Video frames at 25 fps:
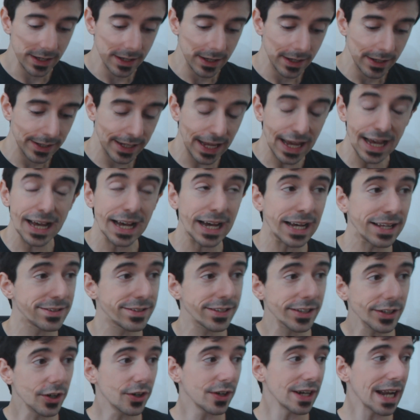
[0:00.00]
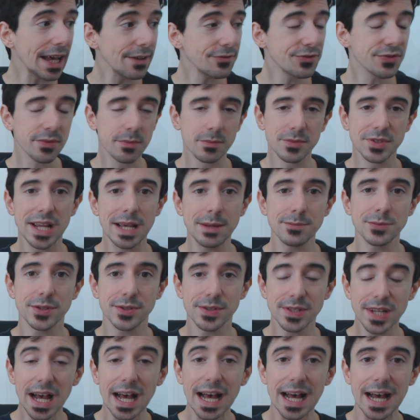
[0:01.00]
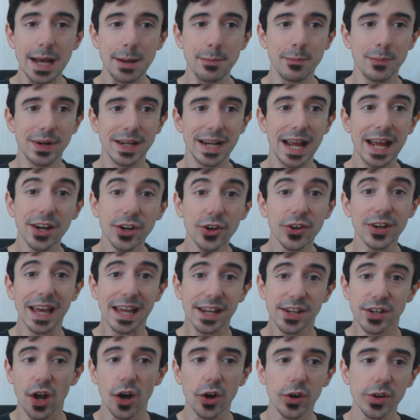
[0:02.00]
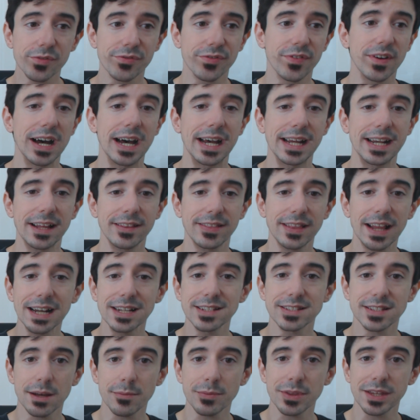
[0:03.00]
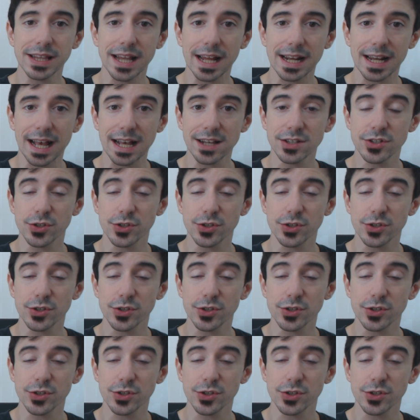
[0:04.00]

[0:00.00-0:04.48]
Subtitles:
yeah, I see your lives from time to time, but I don't get notified. And that is something that has to